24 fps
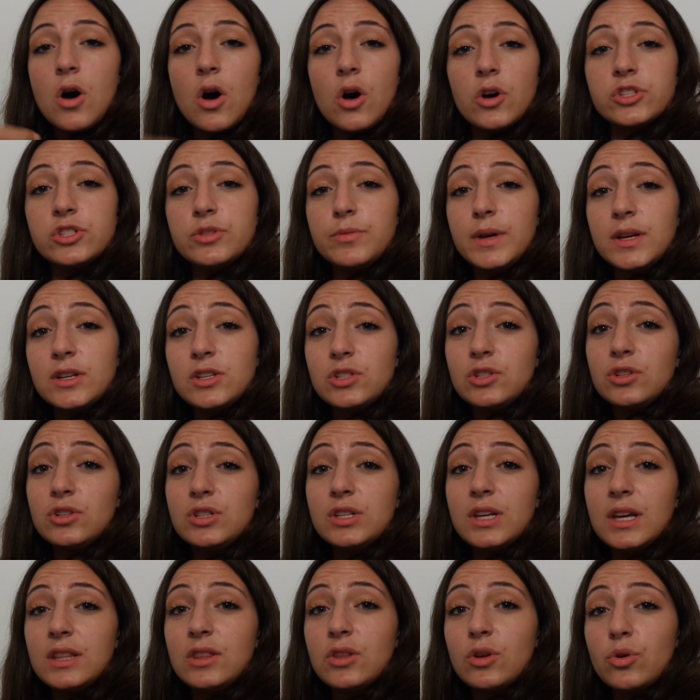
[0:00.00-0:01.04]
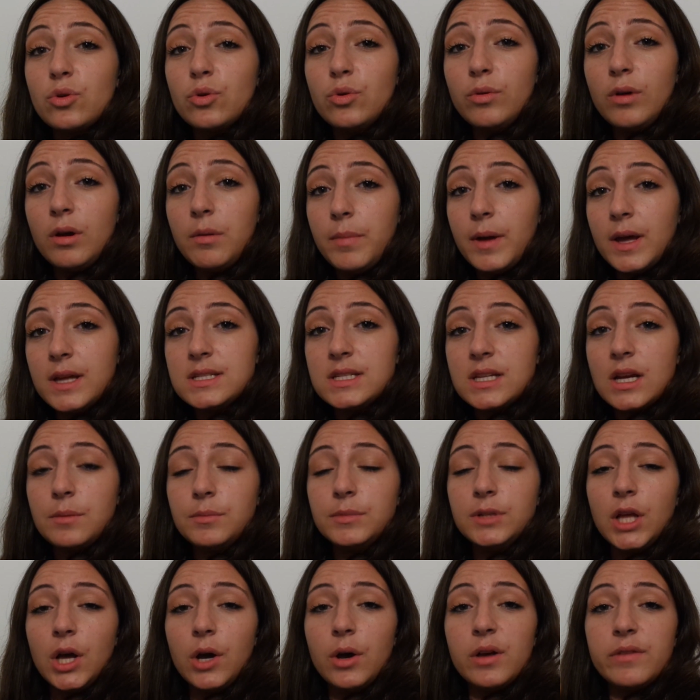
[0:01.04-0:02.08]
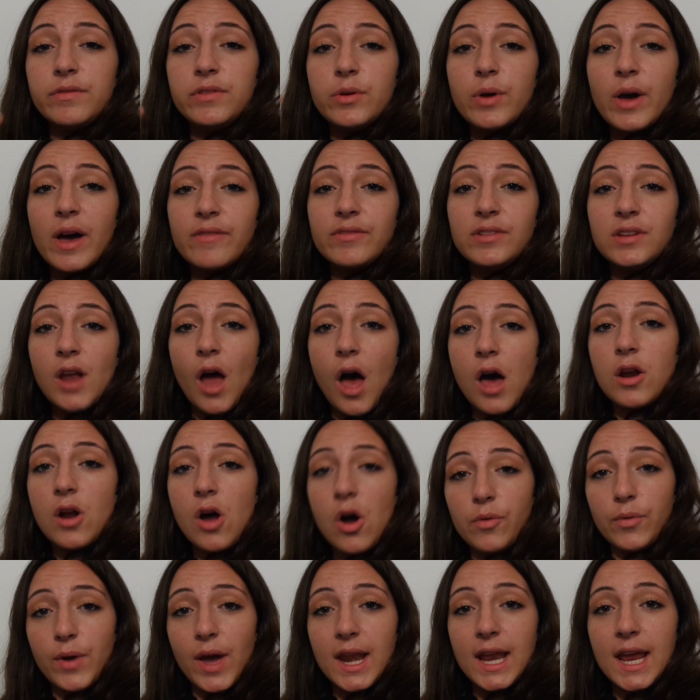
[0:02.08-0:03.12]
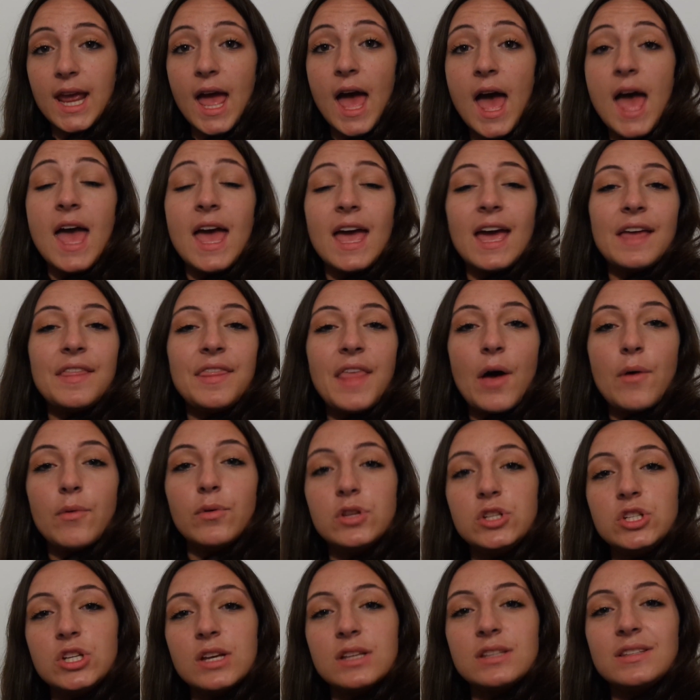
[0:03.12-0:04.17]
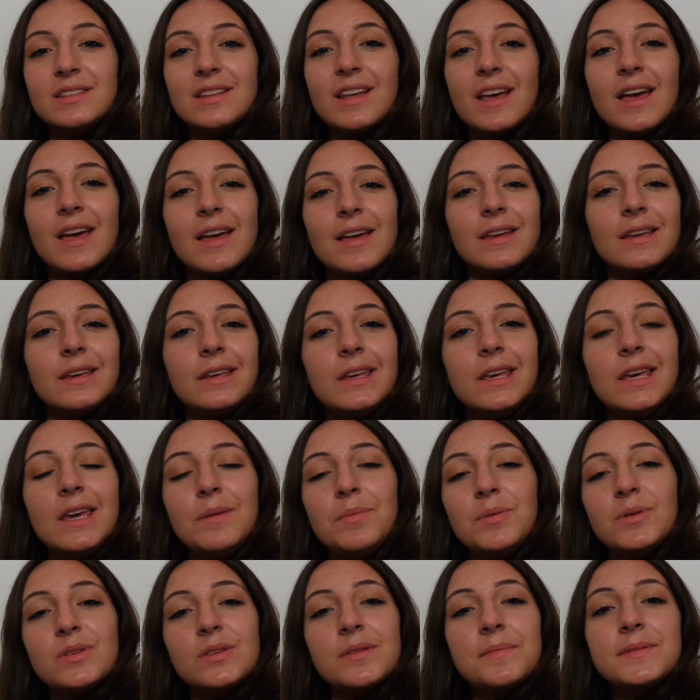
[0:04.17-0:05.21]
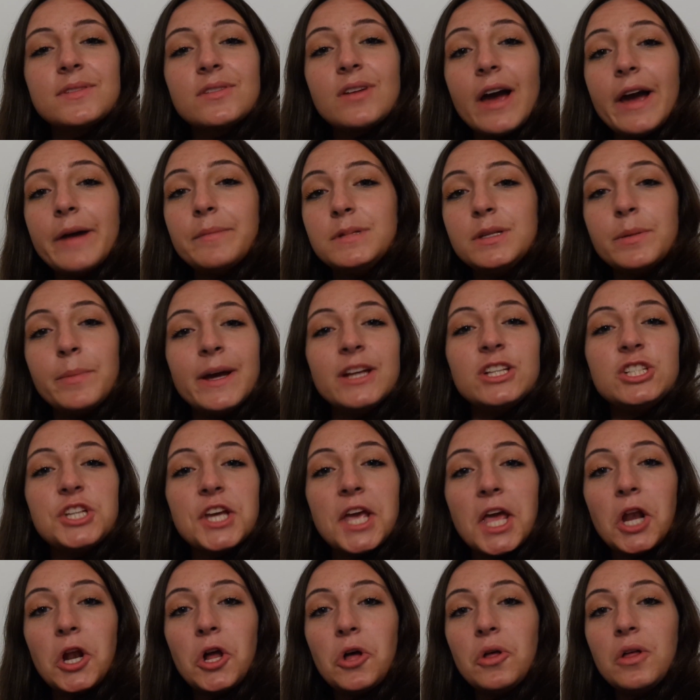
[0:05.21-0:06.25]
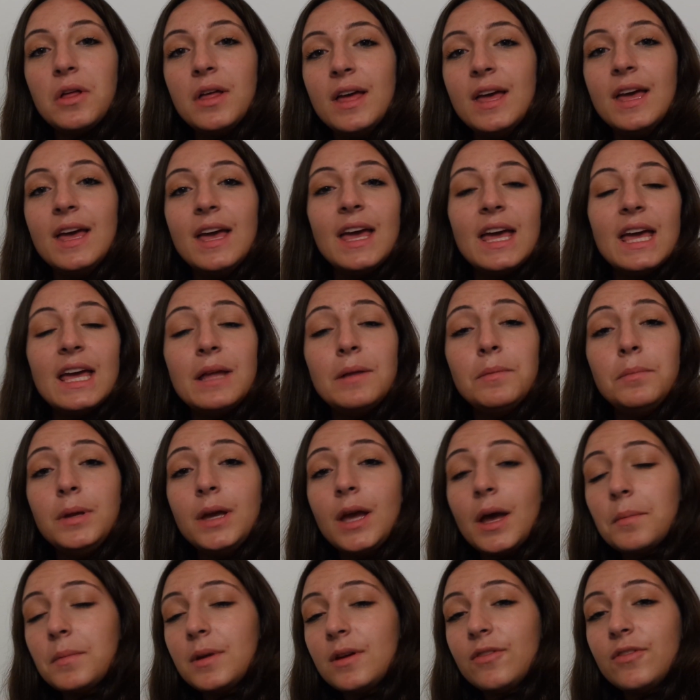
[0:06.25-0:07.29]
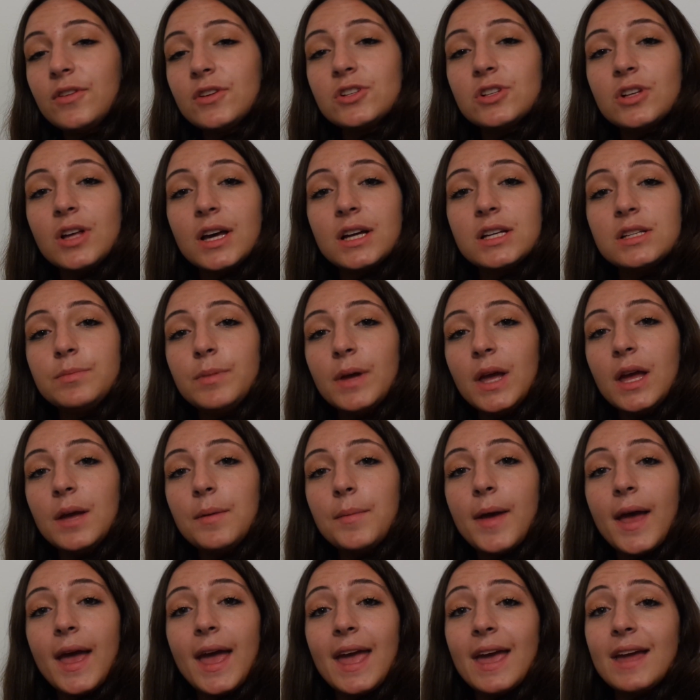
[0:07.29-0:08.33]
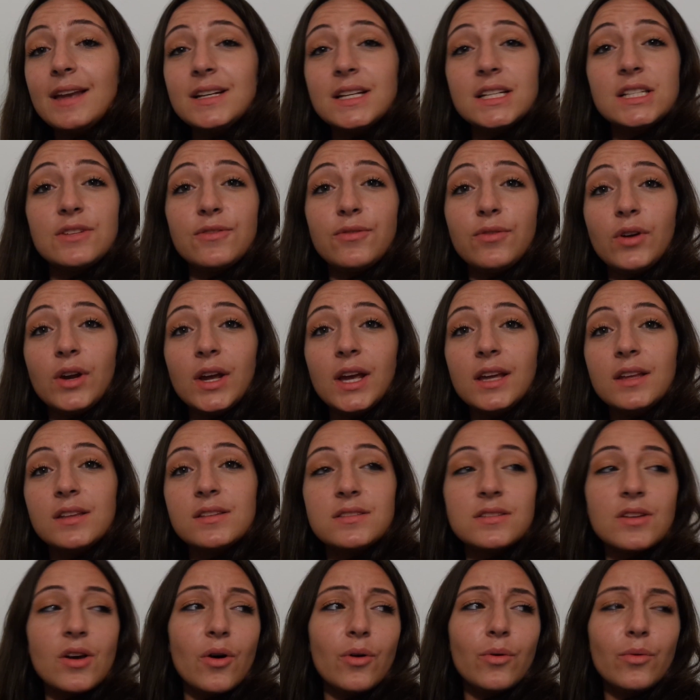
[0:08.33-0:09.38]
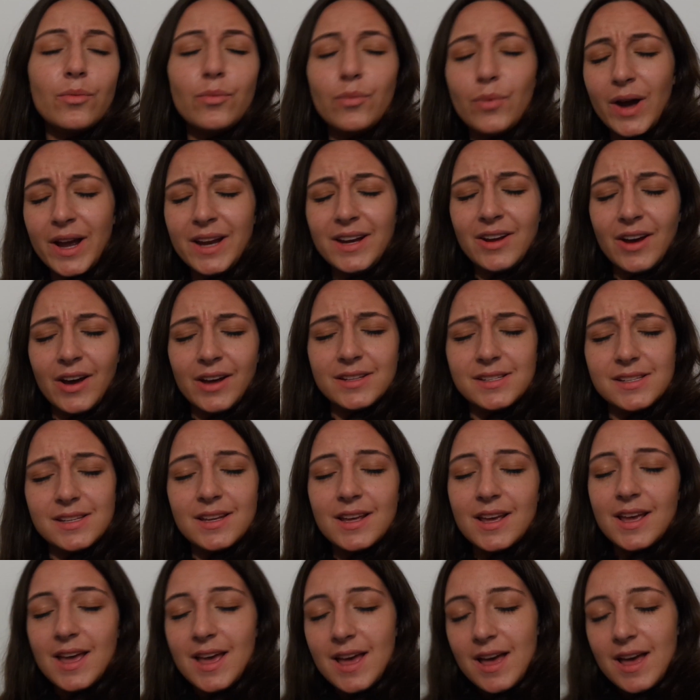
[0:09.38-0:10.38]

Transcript: Also make sure to hit the cool red button down below if you have not already, and that will just keep you subscribed to my channel and become an official Lexbabe, and it's free, so why not?